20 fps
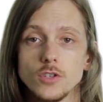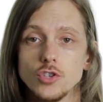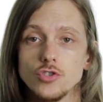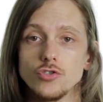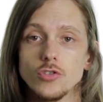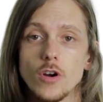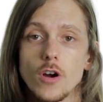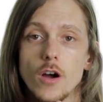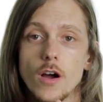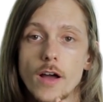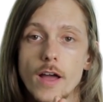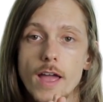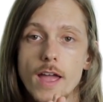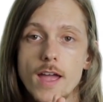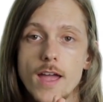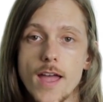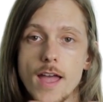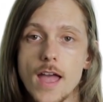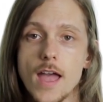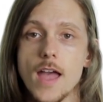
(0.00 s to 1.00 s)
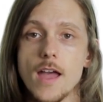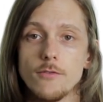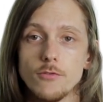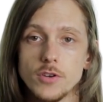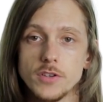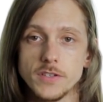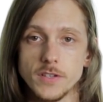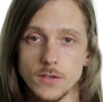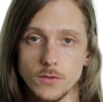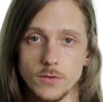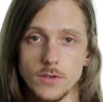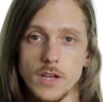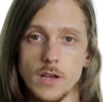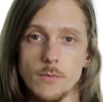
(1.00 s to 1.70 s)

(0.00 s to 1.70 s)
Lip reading: to draw every single